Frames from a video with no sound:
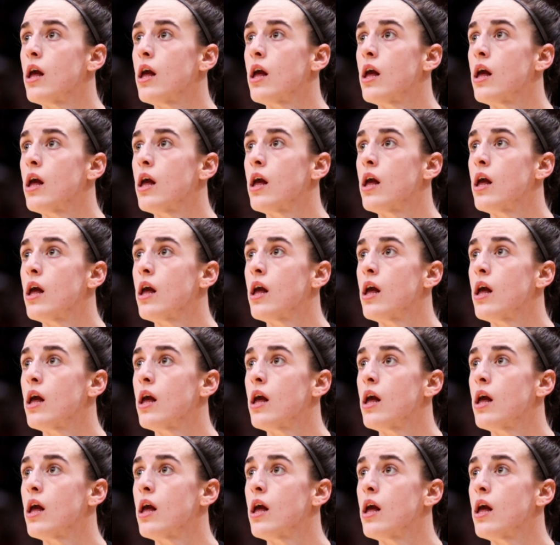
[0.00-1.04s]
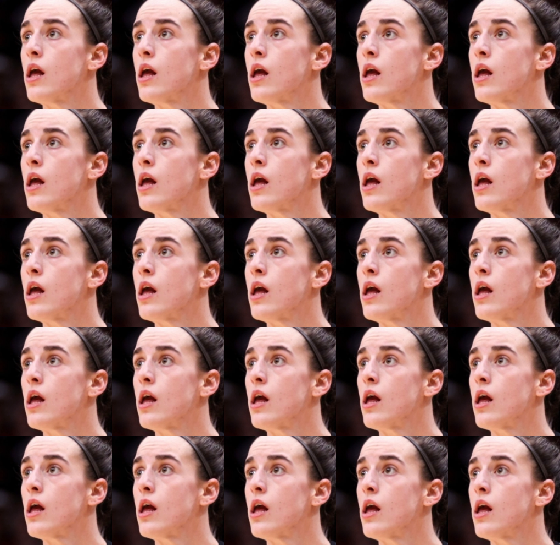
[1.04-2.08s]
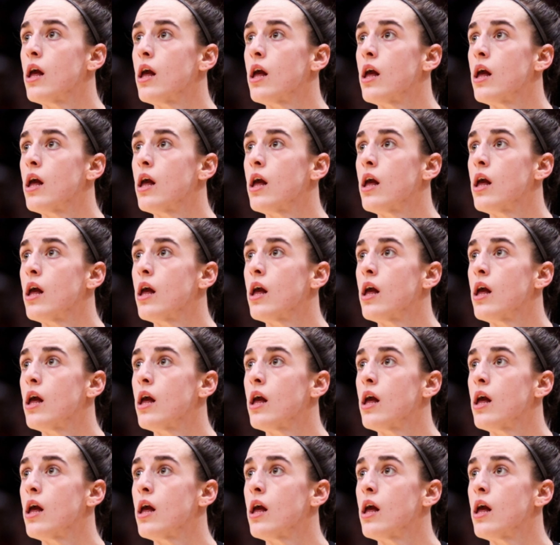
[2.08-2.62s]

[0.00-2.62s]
(silence)